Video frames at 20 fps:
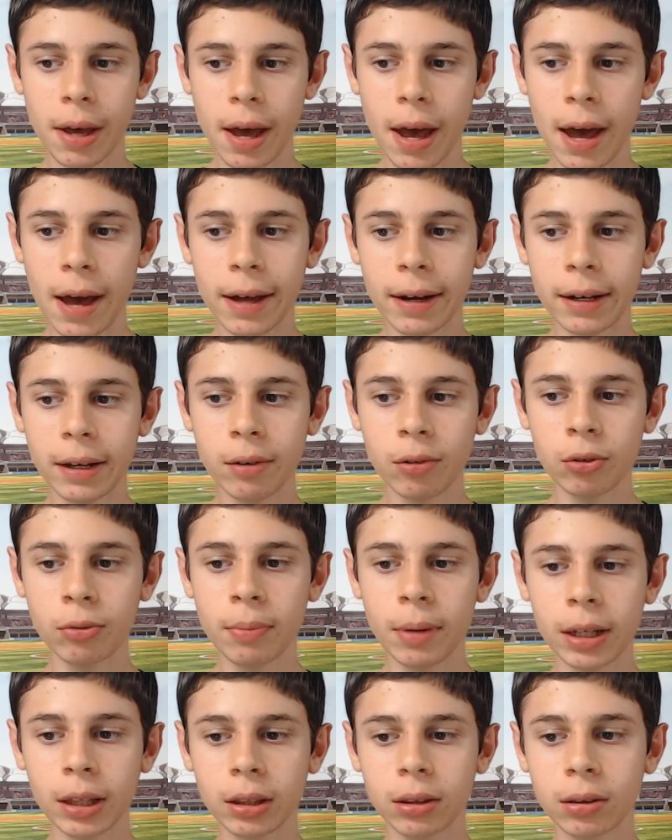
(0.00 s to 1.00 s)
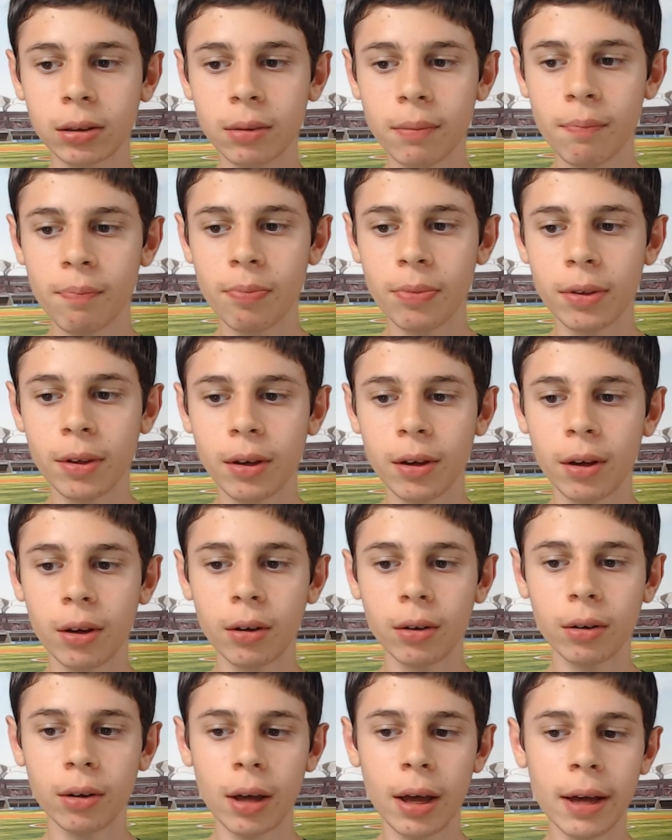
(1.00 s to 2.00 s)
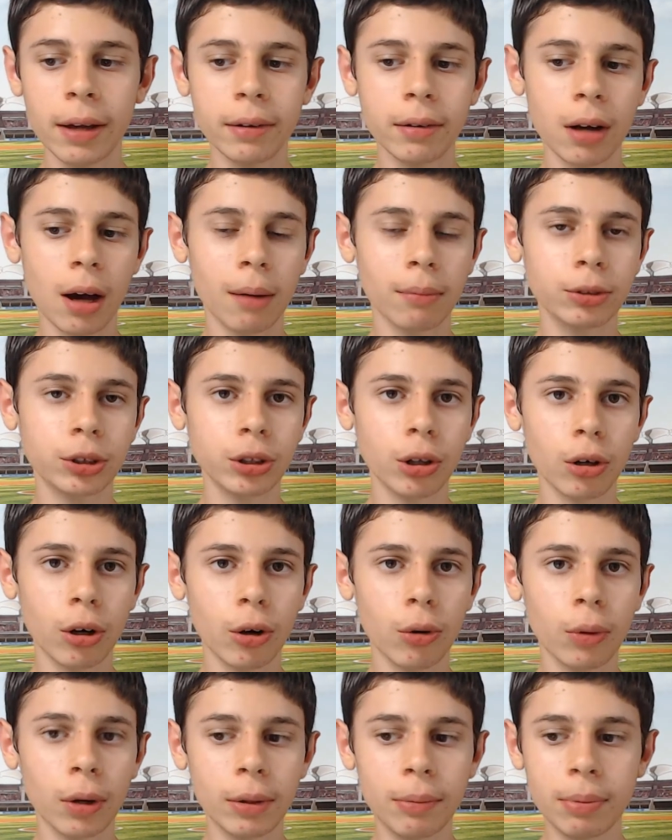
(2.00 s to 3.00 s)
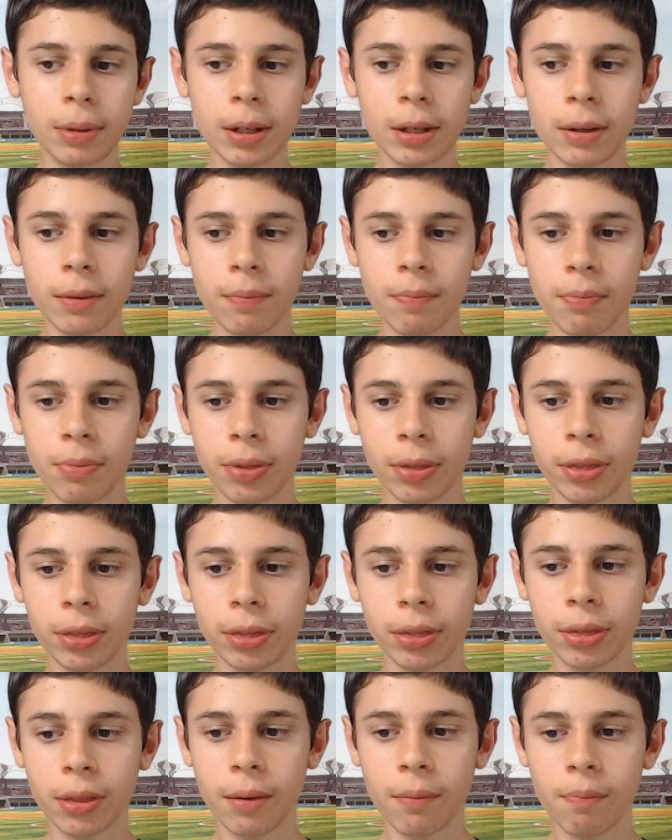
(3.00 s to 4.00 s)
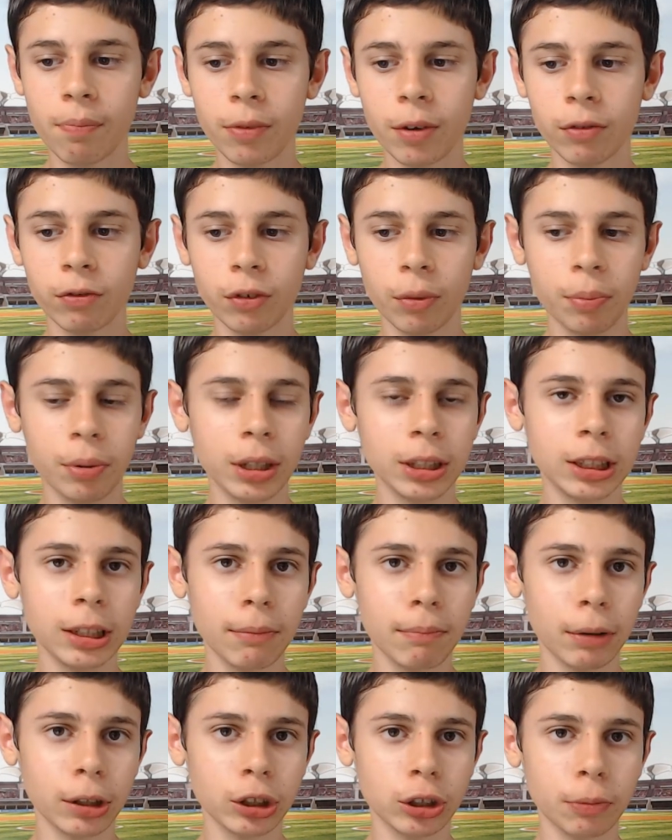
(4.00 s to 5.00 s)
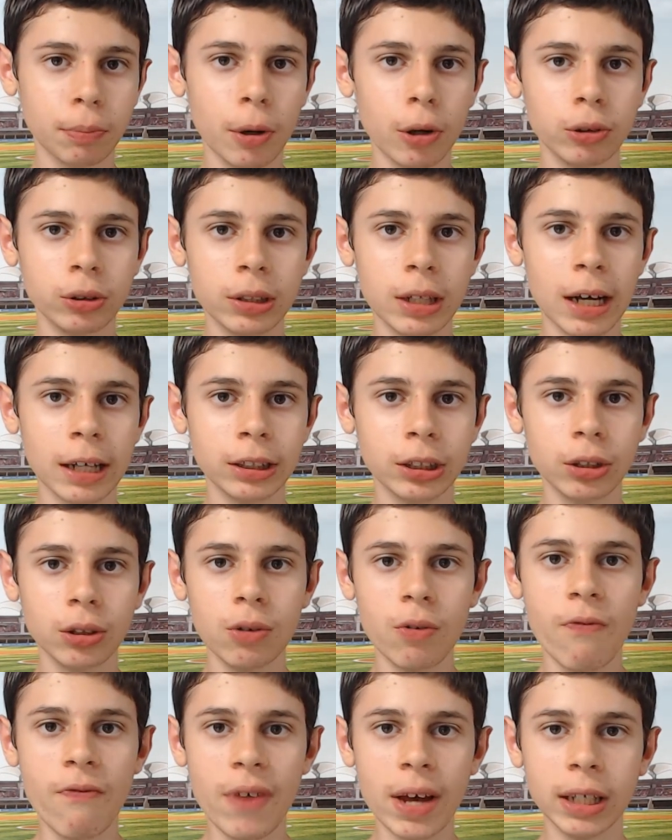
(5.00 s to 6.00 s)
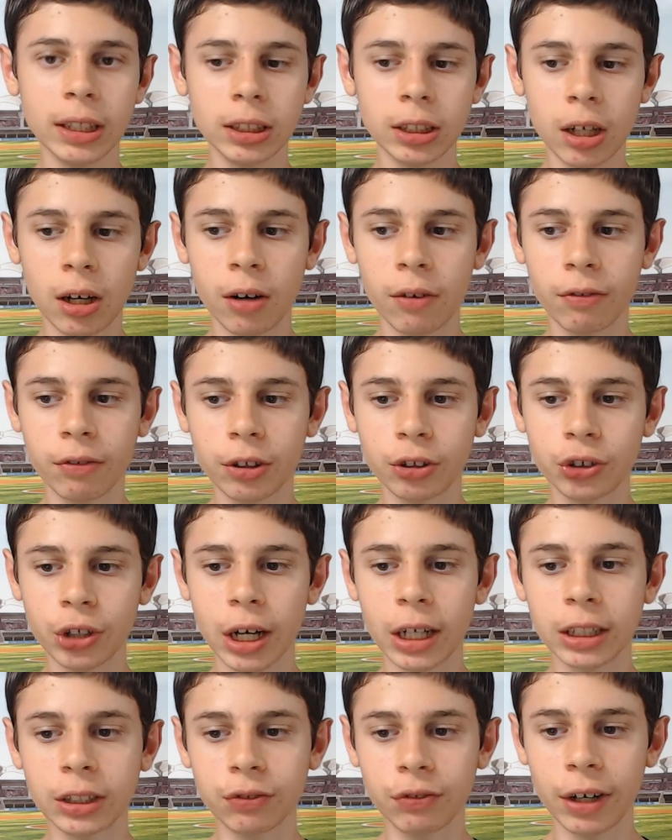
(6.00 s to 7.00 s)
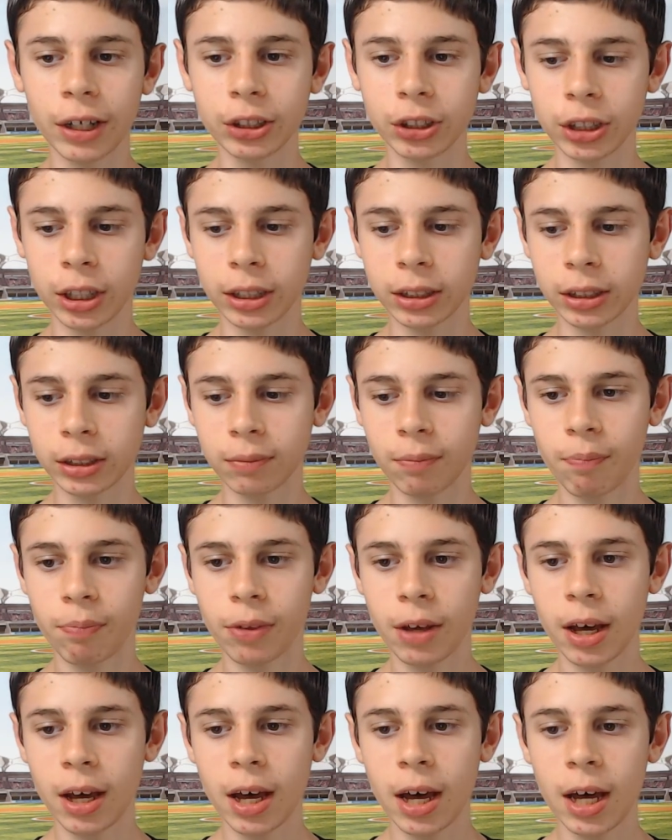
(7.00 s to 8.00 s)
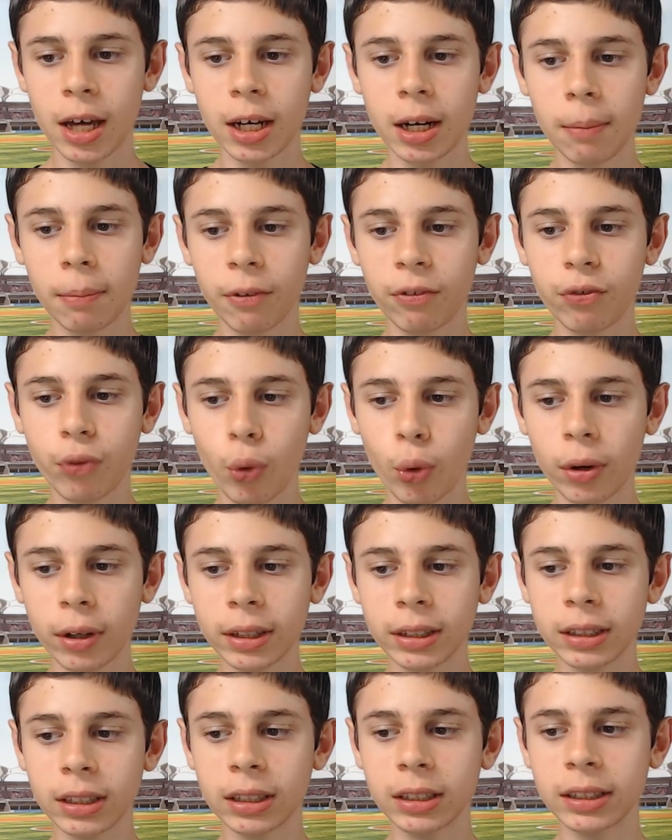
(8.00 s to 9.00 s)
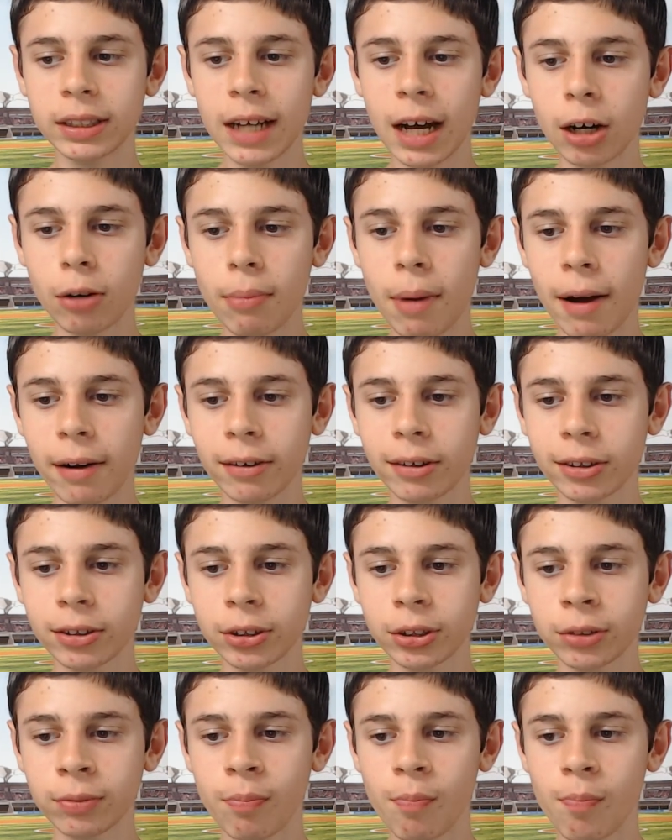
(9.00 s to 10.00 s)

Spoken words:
And it would make, Soto would be replacing Buster Posey as the new face of the Giants franchise. Number four is the Seattle Mariners.